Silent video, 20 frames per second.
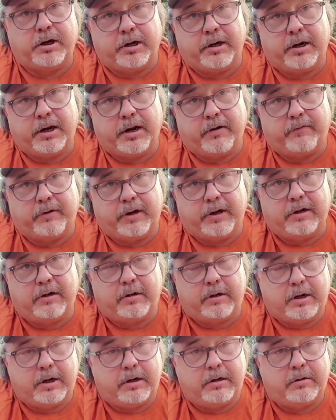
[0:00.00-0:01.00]
You know, they didn't have the
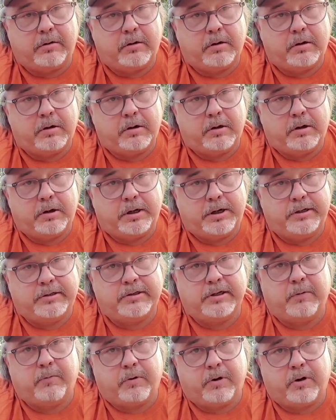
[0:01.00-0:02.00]
internet. He
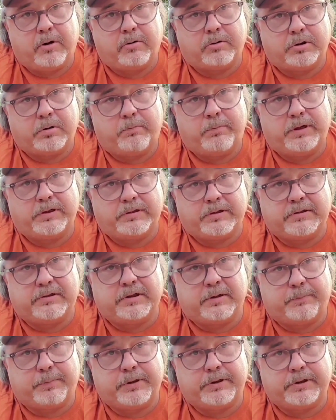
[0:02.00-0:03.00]
said, well, those are
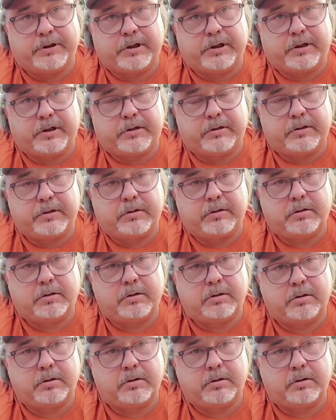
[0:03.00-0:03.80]
Mississippi chickens.